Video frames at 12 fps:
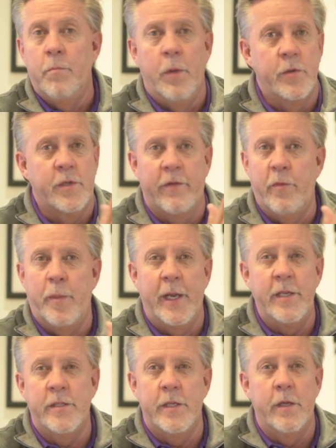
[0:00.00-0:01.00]
Most
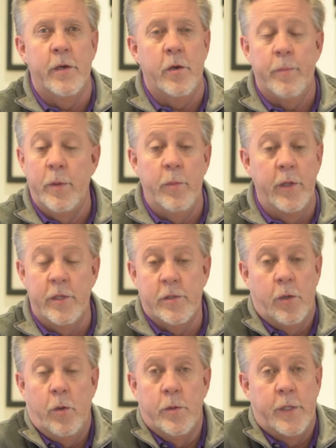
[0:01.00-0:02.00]
everybody's still here, been with
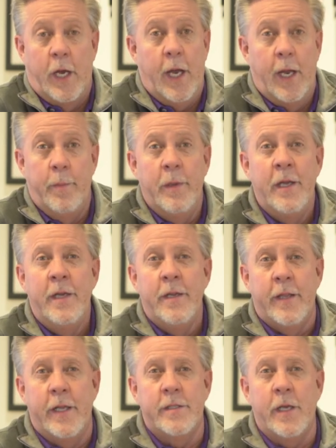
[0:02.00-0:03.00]
us the whole time.
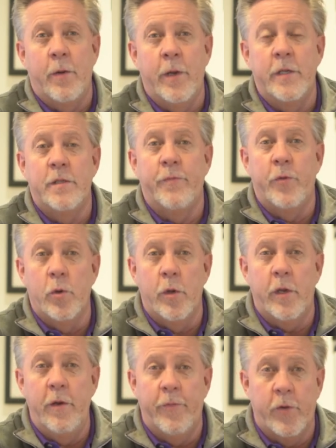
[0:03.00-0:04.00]
That's how it is. If you're
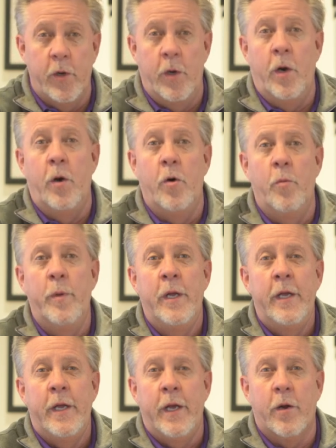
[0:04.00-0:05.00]
looking for a home,
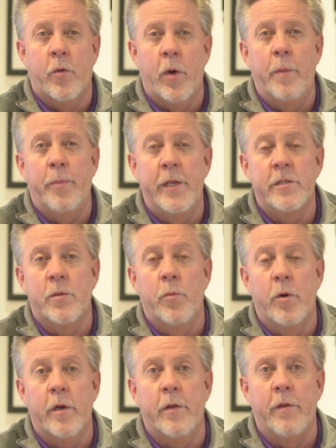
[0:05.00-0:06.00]
a great place to
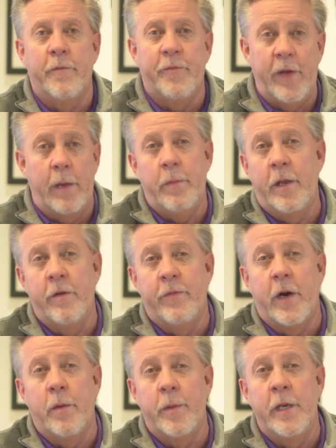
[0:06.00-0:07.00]
work, in a family
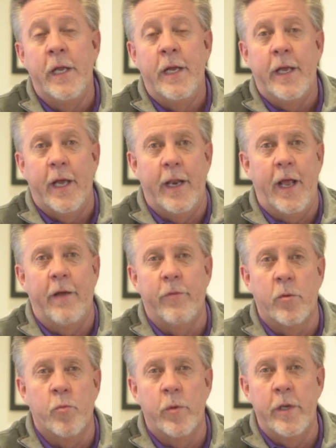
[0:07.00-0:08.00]
environment, and
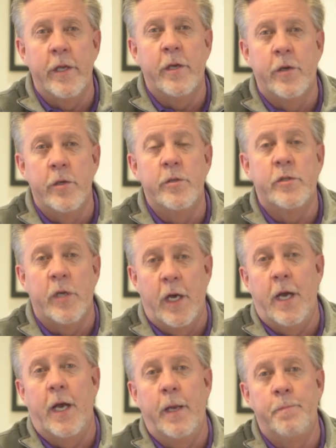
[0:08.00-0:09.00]
have a really good
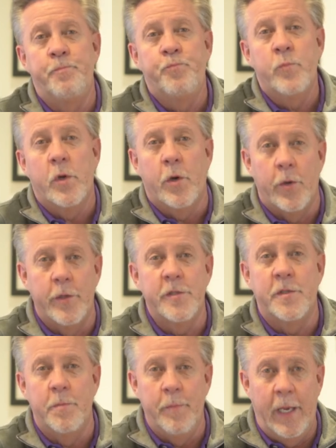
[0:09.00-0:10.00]
time
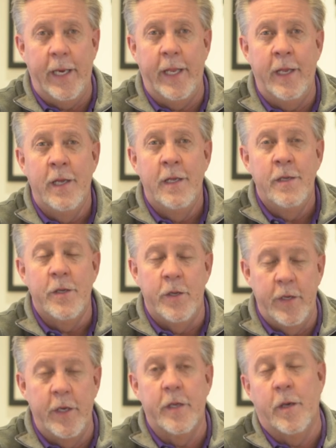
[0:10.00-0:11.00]
earning some money,
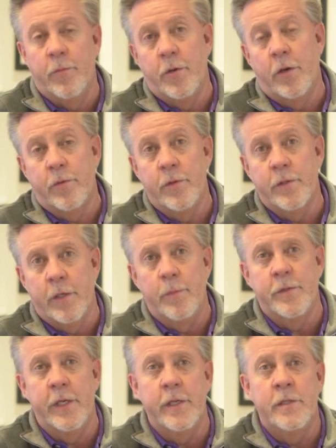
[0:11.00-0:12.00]
you need to come talk to us.
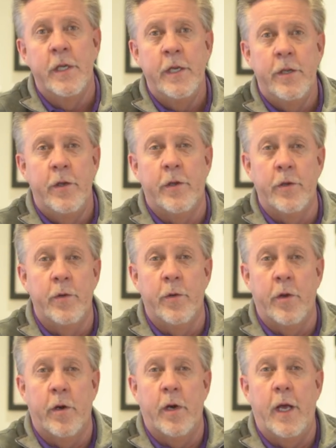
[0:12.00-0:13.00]
Come see us. You can
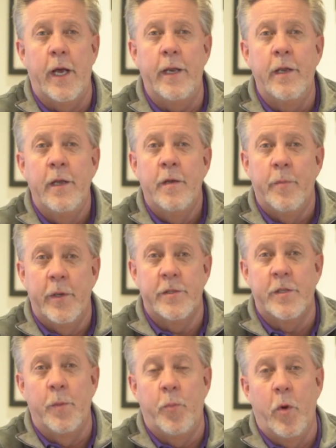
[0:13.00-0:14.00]
do it online, but
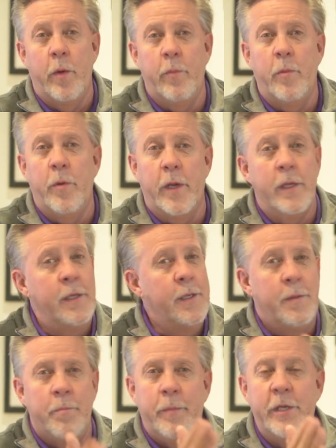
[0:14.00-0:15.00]
at some point we want to
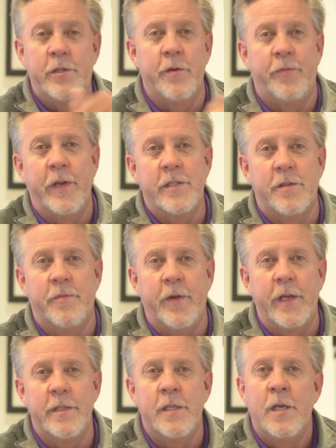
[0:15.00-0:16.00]
meet you face to
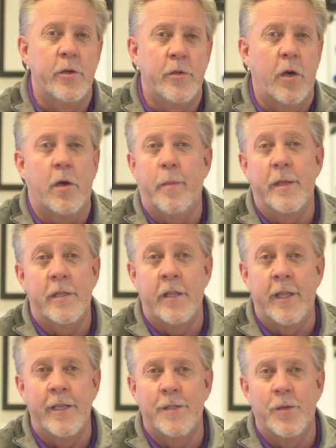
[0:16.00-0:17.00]
face. We want to talk about
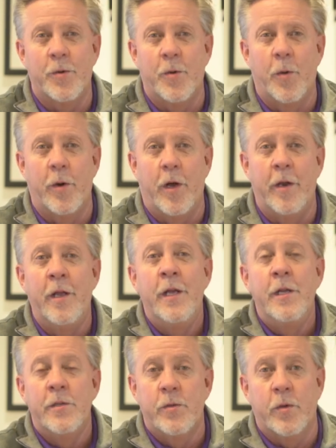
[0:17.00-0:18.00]
the things that are going on.
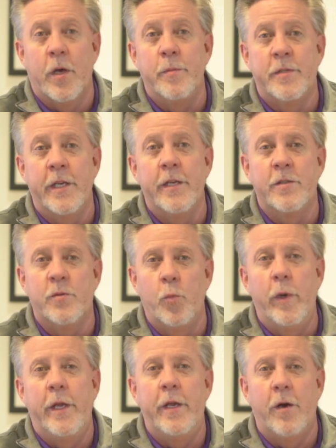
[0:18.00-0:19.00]
So come see us.
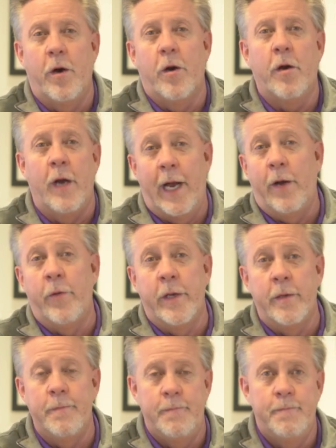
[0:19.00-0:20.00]
We are
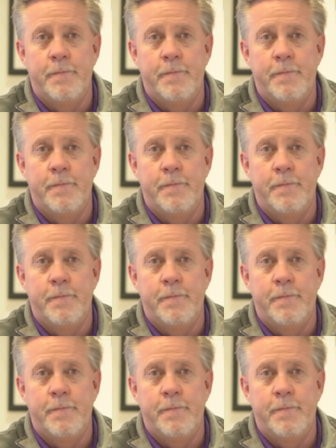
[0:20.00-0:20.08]
hiring.